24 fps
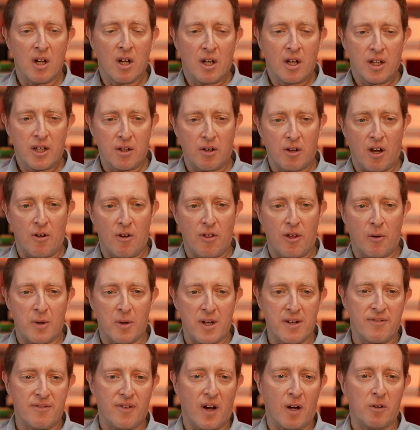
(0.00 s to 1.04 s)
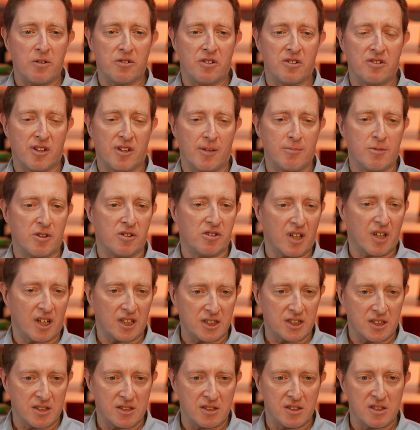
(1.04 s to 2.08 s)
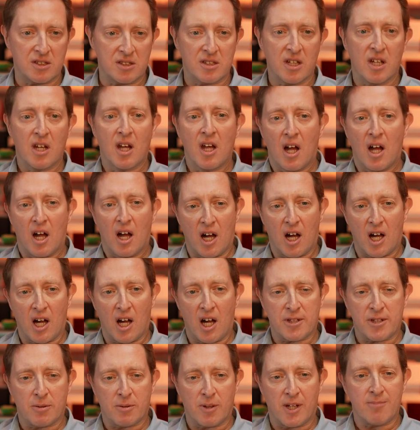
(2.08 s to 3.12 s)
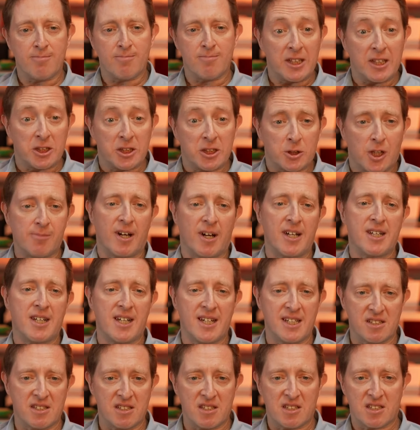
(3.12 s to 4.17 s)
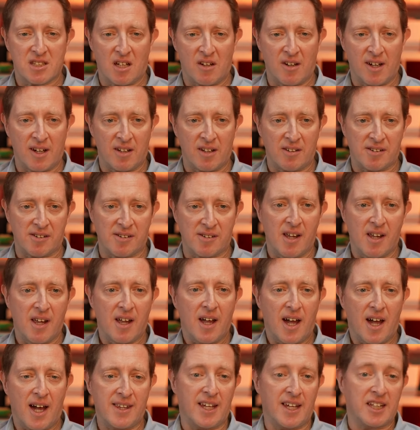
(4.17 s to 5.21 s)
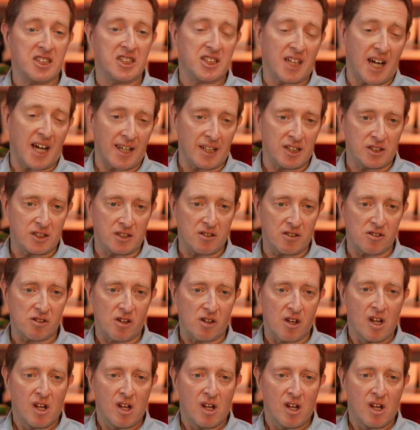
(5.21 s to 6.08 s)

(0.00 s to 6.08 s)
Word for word: you'll know that we've hosted some discussions uh, between mainstream ideas in science and their challenges.